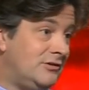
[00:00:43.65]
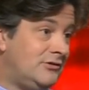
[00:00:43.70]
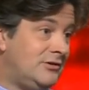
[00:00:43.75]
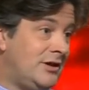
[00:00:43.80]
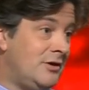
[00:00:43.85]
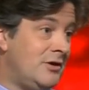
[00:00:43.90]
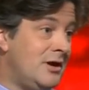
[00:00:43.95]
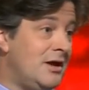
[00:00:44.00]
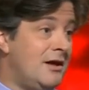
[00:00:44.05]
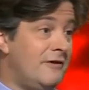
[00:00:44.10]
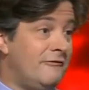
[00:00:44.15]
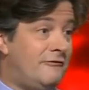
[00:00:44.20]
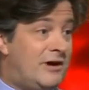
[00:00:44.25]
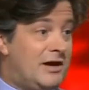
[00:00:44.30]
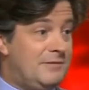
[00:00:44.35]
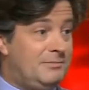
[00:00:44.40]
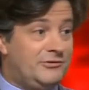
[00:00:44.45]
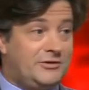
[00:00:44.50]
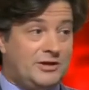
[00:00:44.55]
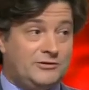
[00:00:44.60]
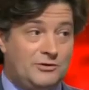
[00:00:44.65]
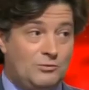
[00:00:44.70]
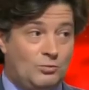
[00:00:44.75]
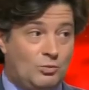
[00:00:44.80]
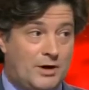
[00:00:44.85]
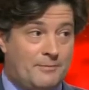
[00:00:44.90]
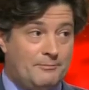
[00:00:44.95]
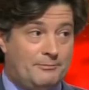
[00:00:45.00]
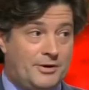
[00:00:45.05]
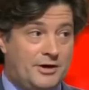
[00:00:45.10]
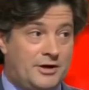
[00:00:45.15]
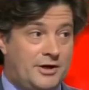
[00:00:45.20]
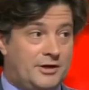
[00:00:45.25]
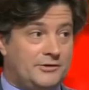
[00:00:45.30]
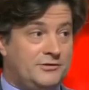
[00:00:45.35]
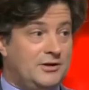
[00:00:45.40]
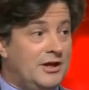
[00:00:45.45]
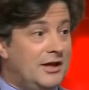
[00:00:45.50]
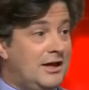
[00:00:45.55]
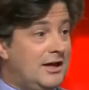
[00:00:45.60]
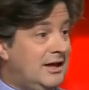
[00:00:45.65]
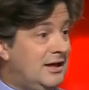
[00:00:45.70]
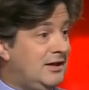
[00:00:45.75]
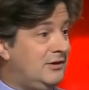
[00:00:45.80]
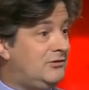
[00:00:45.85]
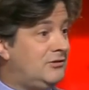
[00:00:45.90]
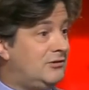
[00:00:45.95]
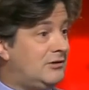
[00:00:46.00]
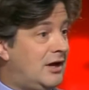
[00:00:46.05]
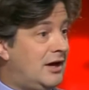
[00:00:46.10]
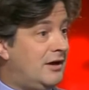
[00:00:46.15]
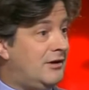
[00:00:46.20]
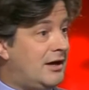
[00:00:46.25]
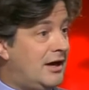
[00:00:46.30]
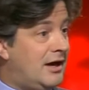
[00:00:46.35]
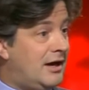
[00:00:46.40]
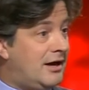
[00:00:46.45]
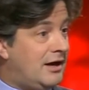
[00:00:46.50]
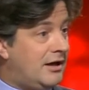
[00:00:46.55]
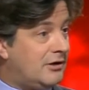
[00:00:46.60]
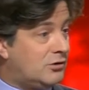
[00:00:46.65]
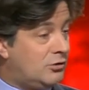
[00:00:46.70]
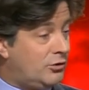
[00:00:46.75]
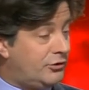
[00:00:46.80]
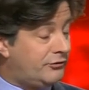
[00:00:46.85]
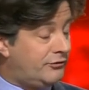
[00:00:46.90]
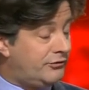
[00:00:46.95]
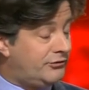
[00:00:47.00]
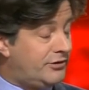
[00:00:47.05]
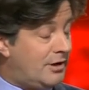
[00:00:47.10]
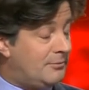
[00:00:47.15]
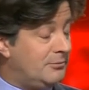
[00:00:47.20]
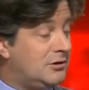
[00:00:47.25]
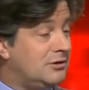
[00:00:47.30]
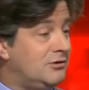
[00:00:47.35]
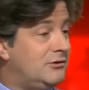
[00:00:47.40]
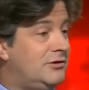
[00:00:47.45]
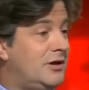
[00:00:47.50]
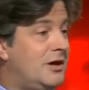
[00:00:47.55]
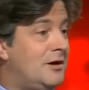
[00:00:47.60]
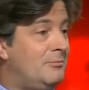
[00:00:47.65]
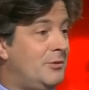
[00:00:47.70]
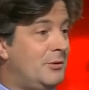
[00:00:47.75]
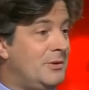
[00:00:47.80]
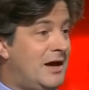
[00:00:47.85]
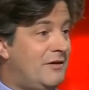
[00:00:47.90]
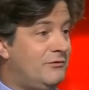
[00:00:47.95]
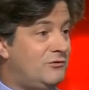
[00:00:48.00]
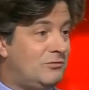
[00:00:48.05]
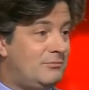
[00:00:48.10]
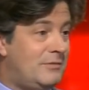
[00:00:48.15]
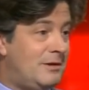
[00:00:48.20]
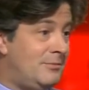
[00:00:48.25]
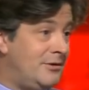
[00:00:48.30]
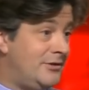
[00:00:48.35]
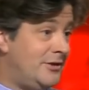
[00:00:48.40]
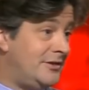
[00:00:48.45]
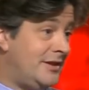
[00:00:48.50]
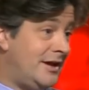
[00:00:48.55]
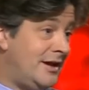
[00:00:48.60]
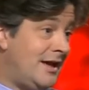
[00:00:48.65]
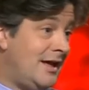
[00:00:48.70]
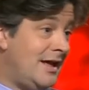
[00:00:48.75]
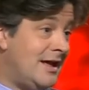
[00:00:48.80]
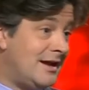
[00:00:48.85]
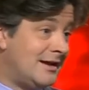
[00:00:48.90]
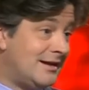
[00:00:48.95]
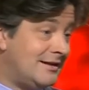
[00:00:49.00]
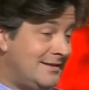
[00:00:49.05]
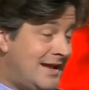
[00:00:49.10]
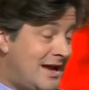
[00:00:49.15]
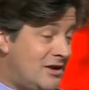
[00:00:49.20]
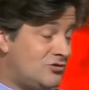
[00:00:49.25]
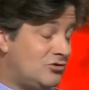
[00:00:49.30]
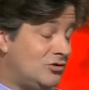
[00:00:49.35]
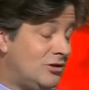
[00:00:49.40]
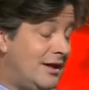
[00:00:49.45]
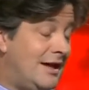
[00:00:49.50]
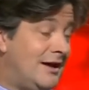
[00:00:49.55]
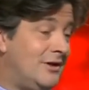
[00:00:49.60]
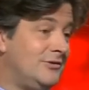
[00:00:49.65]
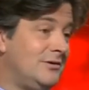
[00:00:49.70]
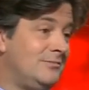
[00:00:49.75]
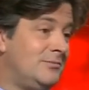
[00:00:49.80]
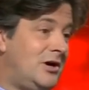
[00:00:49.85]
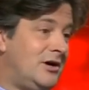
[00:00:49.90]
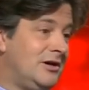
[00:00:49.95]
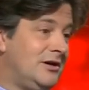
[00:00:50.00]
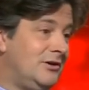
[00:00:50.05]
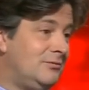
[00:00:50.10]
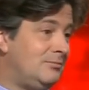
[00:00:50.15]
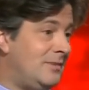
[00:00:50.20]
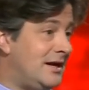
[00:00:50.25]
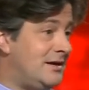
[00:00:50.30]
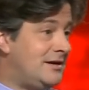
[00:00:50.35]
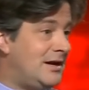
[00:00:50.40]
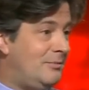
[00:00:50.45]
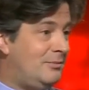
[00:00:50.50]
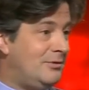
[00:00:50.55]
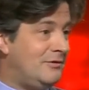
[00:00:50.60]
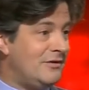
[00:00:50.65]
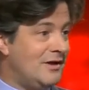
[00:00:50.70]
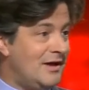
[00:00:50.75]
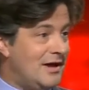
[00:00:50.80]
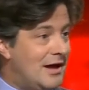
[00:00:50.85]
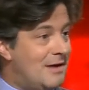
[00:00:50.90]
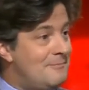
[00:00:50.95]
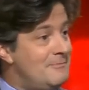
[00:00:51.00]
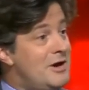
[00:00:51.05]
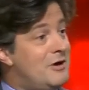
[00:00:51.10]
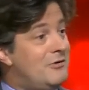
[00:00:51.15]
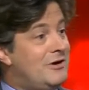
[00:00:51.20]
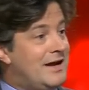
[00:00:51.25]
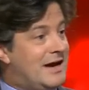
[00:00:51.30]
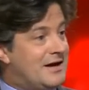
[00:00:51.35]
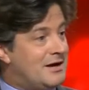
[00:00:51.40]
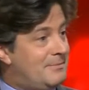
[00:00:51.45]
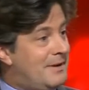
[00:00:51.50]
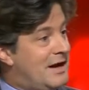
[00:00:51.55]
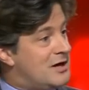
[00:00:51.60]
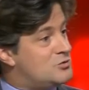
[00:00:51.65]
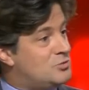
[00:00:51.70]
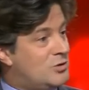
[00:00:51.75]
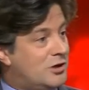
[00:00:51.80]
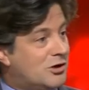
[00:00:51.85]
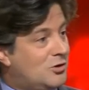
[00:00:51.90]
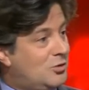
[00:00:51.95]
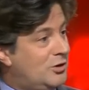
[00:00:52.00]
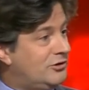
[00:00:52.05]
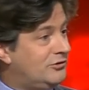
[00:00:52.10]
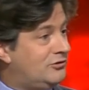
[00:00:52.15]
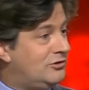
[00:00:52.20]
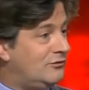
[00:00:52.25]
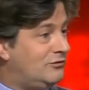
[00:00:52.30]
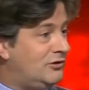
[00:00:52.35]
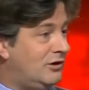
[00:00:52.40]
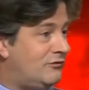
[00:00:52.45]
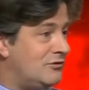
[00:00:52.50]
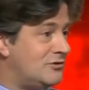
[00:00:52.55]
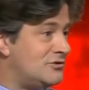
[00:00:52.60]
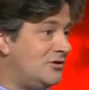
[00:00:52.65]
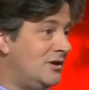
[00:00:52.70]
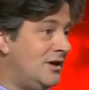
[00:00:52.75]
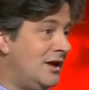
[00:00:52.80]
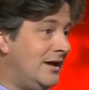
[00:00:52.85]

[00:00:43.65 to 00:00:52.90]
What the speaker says: So 5% in one part is a cause for some concern, but we have to remember that the national housing market is made up of a myriad, a patchwork quilt of different